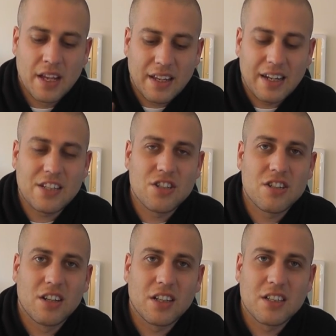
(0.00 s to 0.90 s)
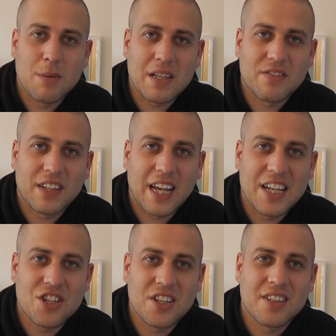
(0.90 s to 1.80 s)
Now let's just look at the
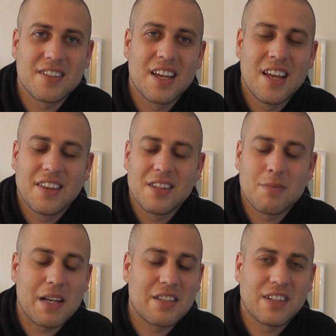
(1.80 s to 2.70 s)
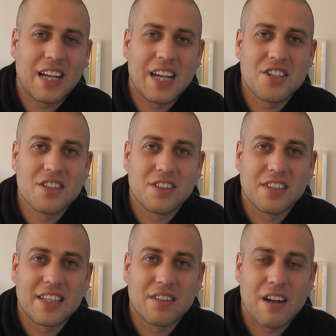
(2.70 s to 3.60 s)
specifications. The specifications
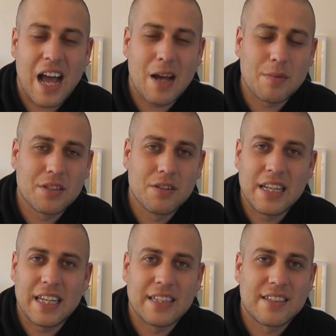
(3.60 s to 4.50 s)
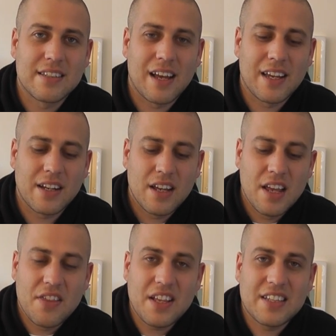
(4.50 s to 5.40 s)
on this are absolutely insane.
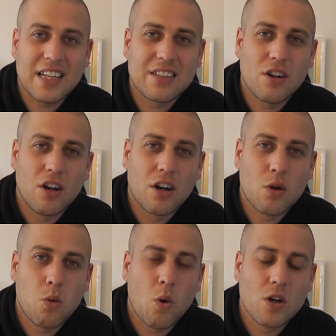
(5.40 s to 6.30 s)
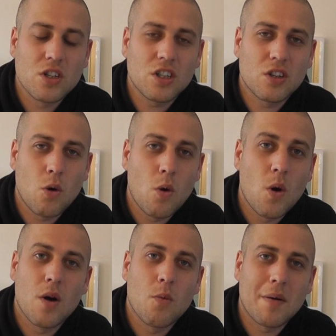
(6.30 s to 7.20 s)
This thing's got a quad
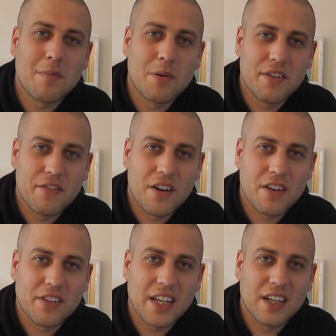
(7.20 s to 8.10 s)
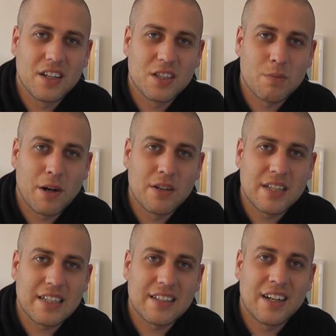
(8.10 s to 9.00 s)
core 1.5 gigahertz
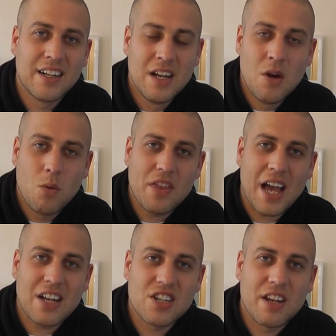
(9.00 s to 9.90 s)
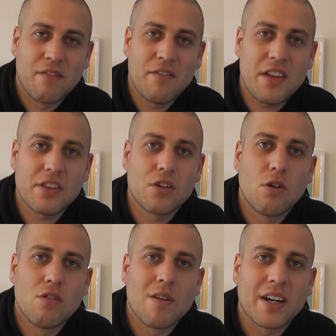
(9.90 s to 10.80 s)
processor with actually a fifth core